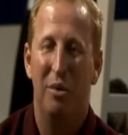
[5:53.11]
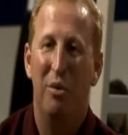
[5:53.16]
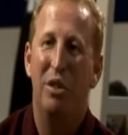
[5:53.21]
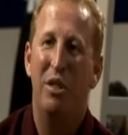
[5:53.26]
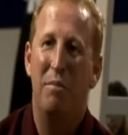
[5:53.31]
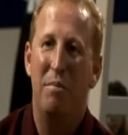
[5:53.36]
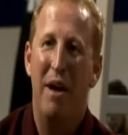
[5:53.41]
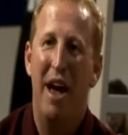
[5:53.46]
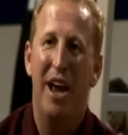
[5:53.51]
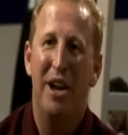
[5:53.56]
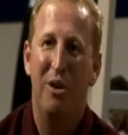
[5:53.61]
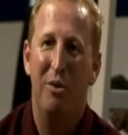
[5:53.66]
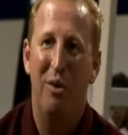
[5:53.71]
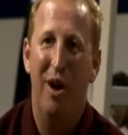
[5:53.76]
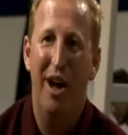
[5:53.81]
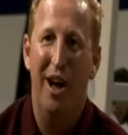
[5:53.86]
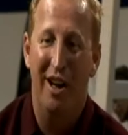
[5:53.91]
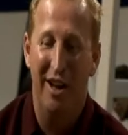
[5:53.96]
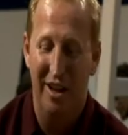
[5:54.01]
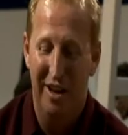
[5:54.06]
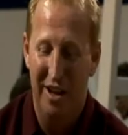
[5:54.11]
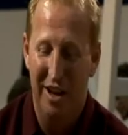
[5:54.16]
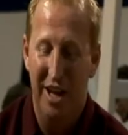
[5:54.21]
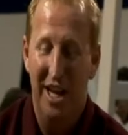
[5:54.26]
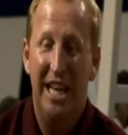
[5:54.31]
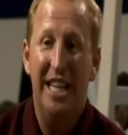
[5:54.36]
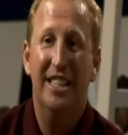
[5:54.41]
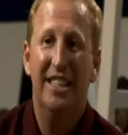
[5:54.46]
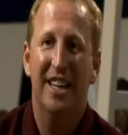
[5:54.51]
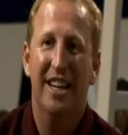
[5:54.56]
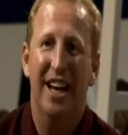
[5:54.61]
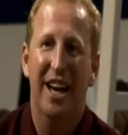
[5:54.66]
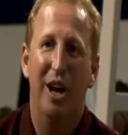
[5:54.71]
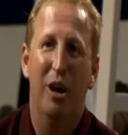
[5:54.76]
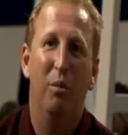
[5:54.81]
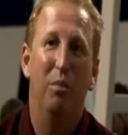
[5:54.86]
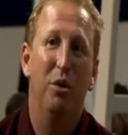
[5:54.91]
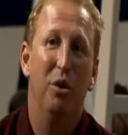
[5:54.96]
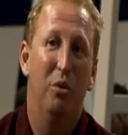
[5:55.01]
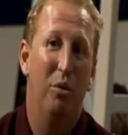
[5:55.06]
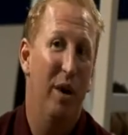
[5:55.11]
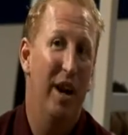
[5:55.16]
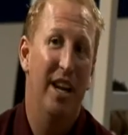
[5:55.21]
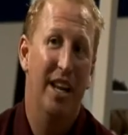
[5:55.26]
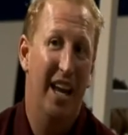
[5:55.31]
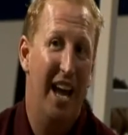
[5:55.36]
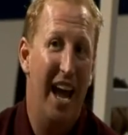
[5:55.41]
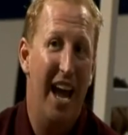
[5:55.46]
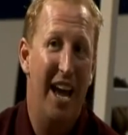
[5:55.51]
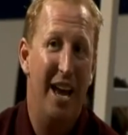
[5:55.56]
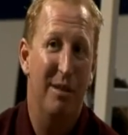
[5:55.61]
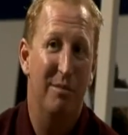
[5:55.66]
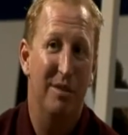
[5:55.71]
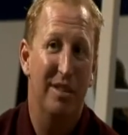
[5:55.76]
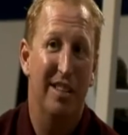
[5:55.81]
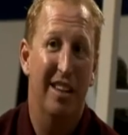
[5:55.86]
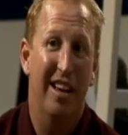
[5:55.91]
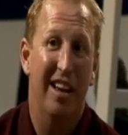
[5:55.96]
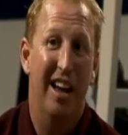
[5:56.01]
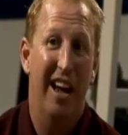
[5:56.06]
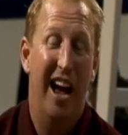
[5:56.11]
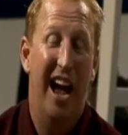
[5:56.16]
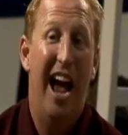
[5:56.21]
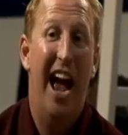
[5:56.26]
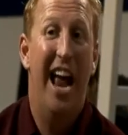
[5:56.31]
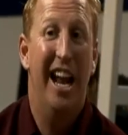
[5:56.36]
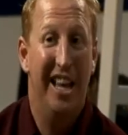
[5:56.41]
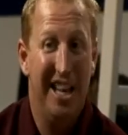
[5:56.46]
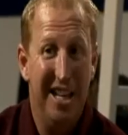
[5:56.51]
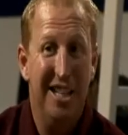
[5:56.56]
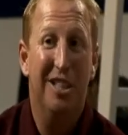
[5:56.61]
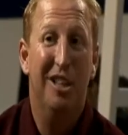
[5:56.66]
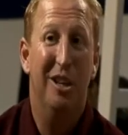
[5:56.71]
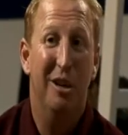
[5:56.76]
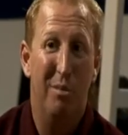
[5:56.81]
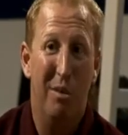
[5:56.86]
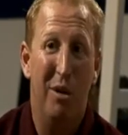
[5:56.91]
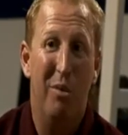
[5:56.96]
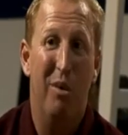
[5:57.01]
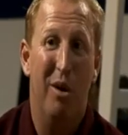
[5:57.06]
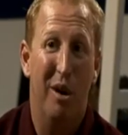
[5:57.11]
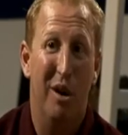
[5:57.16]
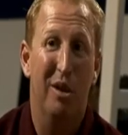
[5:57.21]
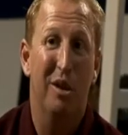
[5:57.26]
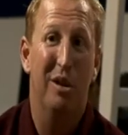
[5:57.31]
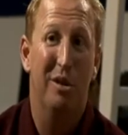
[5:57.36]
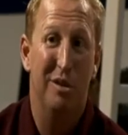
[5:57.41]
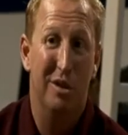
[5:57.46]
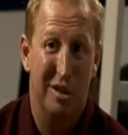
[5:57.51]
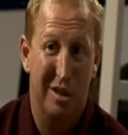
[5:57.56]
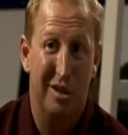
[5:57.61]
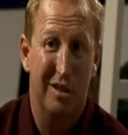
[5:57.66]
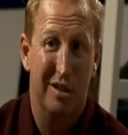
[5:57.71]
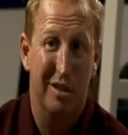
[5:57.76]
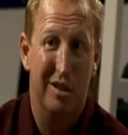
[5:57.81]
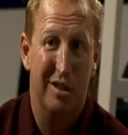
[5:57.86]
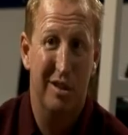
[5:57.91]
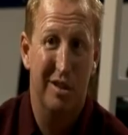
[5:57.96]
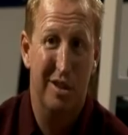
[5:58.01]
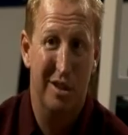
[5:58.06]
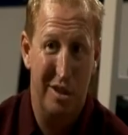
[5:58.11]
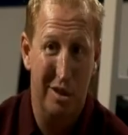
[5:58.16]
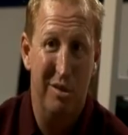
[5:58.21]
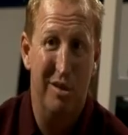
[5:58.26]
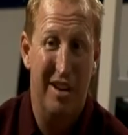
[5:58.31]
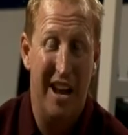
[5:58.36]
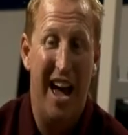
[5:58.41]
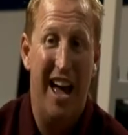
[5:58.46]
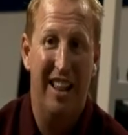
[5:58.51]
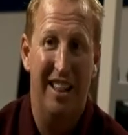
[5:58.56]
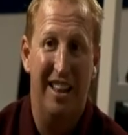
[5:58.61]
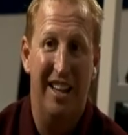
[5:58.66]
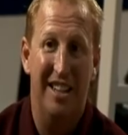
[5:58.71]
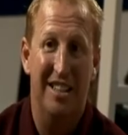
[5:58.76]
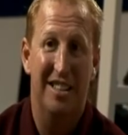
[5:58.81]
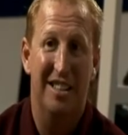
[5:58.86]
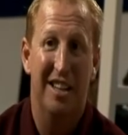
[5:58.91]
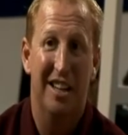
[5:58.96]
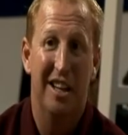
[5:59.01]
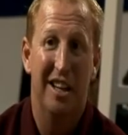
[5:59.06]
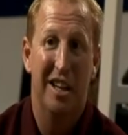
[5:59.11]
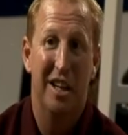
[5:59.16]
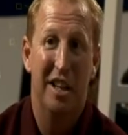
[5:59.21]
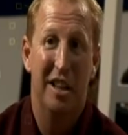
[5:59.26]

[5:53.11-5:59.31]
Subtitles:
With Emmanuel, he's going to help you win games, and he's going to be one of those student athletes